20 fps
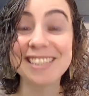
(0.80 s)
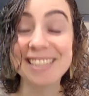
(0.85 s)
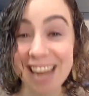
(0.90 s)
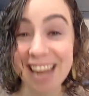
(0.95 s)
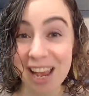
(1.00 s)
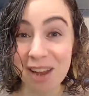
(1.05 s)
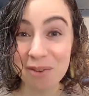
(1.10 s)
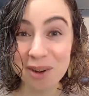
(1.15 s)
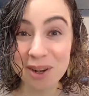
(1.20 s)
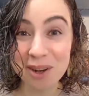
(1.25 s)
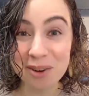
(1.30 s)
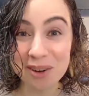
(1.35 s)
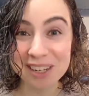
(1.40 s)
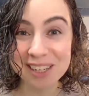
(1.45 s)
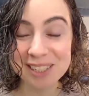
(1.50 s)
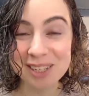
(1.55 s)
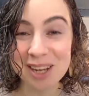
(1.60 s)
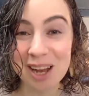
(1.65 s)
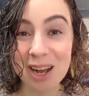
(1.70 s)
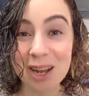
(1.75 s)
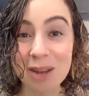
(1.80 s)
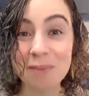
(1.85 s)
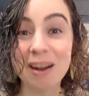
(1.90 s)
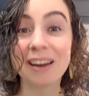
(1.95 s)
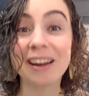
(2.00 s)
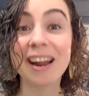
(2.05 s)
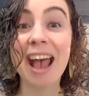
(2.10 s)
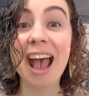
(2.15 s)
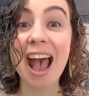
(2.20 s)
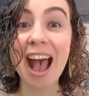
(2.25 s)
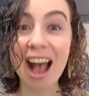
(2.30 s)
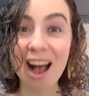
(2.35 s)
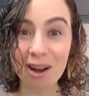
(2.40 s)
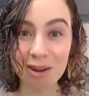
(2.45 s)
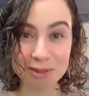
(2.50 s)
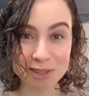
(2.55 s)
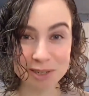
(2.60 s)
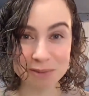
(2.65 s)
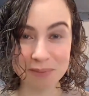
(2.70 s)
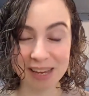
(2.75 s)
Today we're going to talk about
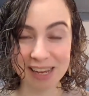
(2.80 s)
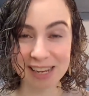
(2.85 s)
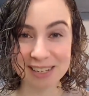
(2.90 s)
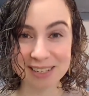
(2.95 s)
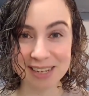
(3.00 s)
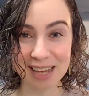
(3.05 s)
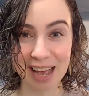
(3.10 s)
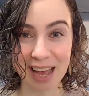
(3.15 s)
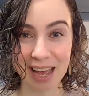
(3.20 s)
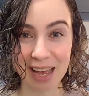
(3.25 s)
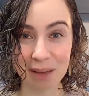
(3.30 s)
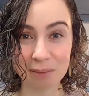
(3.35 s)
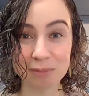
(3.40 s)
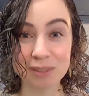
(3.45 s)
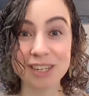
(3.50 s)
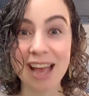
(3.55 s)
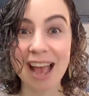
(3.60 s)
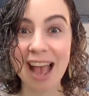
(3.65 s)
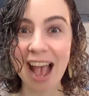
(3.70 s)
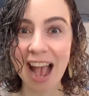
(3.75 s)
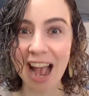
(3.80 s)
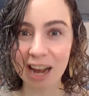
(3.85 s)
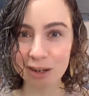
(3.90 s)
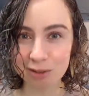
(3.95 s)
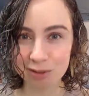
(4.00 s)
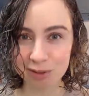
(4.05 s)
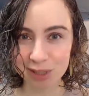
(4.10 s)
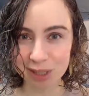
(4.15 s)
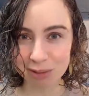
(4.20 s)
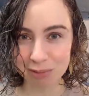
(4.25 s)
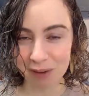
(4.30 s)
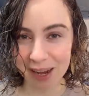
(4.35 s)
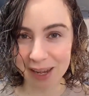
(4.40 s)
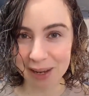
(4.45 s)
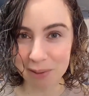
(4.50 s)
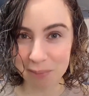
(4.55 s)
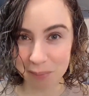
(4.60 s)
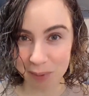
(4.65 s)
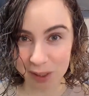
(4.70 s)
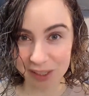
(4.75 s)
how to make time to actually
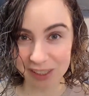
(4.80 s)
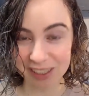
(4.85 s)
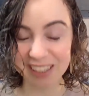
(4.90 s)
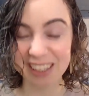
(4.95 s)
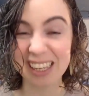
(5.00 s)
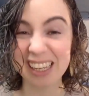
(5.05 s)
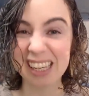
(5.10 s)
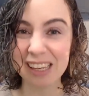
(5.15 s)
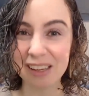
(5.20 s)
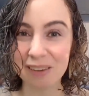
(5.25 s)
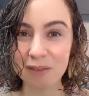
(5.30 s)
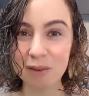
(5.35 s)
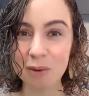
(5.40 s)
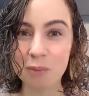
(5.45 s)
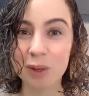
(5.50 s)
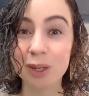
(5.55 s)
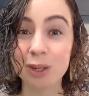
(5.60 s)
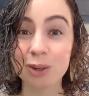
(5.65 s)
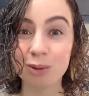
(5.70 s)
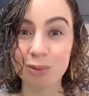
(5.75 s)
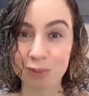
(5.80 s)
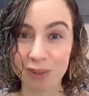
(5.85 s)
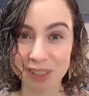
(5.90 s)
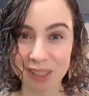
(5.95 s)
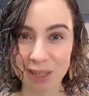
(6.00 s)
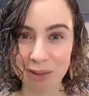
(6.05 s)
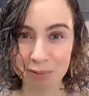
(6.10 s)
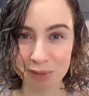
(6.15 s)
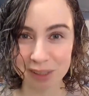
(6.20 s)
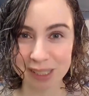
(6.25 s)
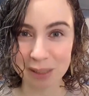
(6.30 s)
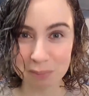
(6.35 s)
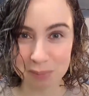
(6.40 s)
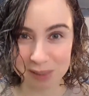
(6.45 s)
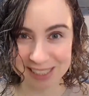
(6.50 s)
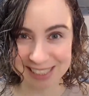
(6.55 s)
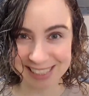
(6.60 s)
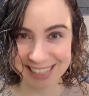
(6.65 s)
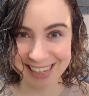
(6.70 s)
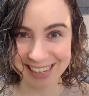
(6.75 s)
write a book, even when you're really, really
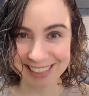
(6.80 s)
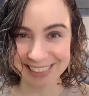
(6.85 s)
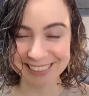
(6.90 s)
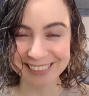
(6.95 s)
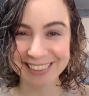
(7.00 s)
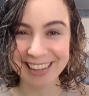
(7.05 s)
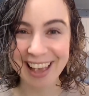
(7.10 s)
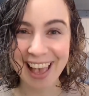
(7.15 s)
busy.